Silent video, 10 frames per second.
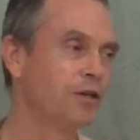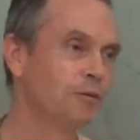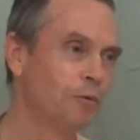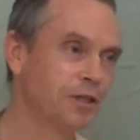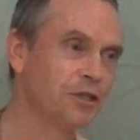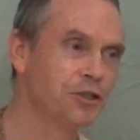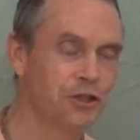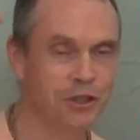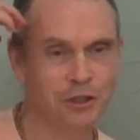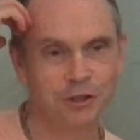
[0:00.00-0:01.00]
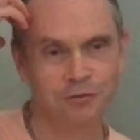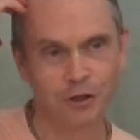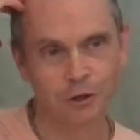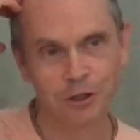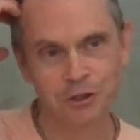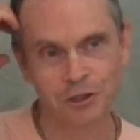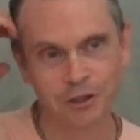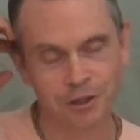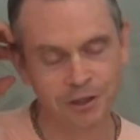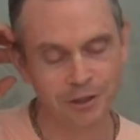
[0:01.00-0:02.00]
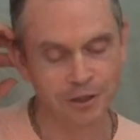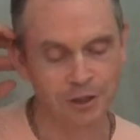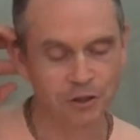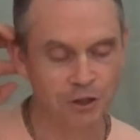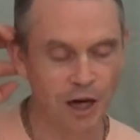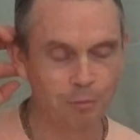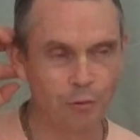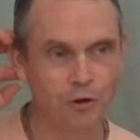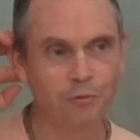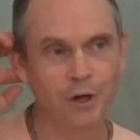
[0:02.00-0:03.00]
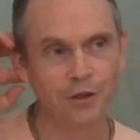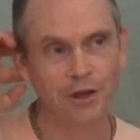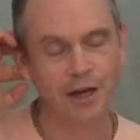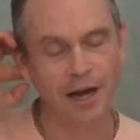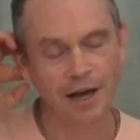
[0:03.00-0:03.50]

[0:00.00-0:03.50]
of the senior devotees in the ISKCON movement. They